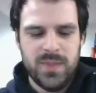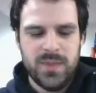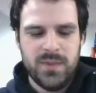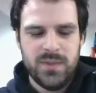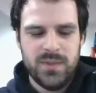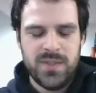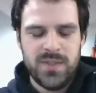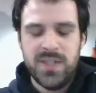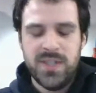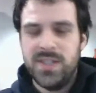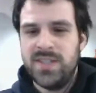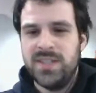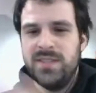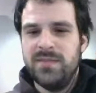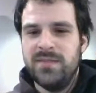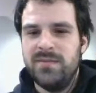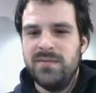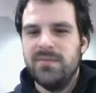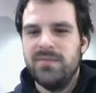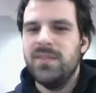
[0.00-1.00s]
since
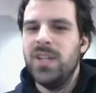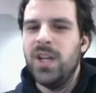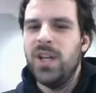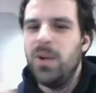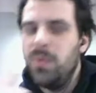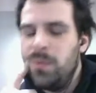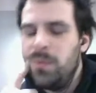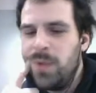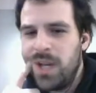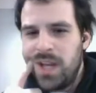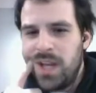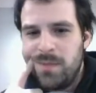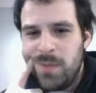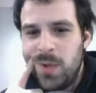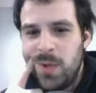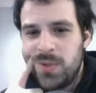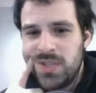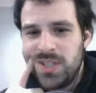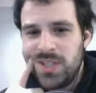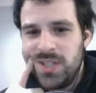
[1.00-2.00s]
what I
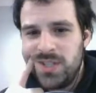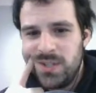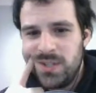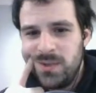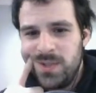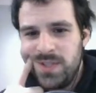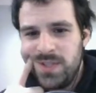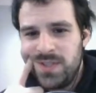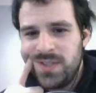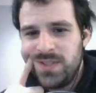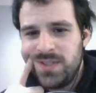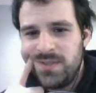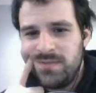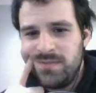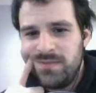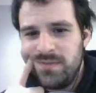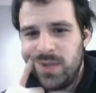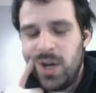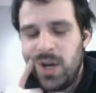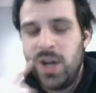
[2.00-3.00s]
mostly do is
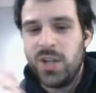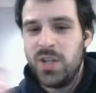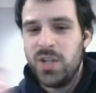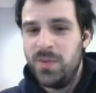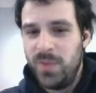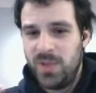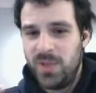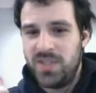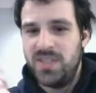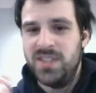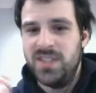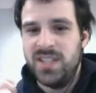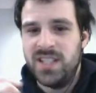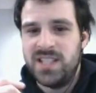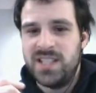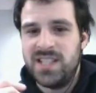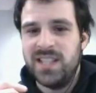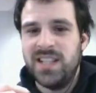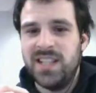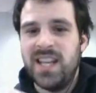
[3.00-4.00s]
audiobooks and things
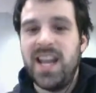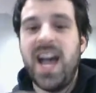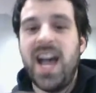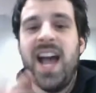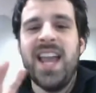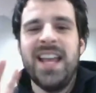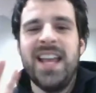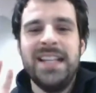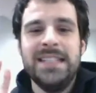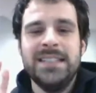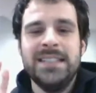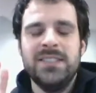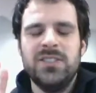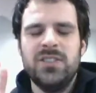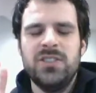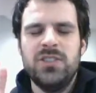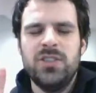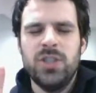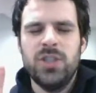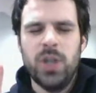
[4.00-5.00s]
like that, I
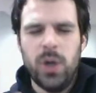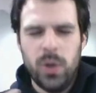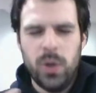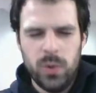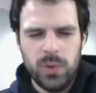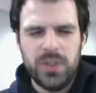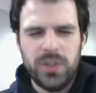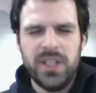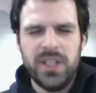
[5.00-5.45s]
totally